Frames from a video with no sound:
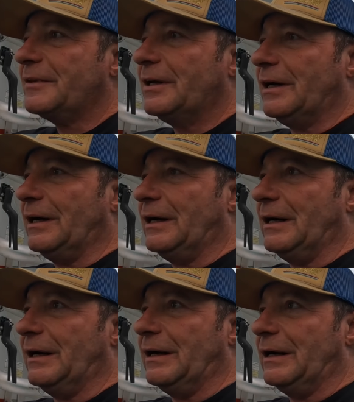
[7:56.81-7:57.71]

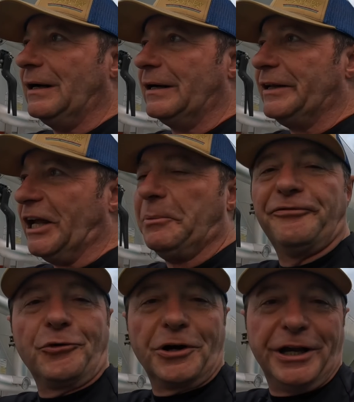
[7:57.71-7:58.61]
uh, day
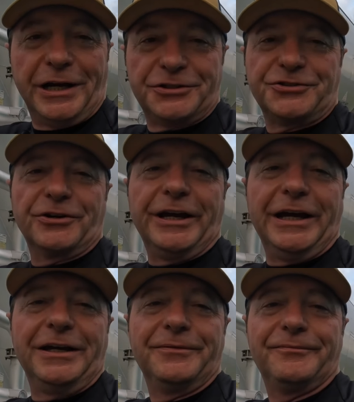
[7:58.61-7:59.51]
before
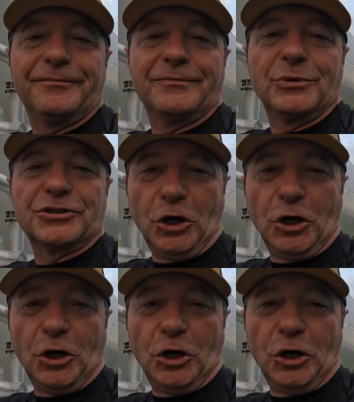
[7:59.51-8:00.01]
yesterday, was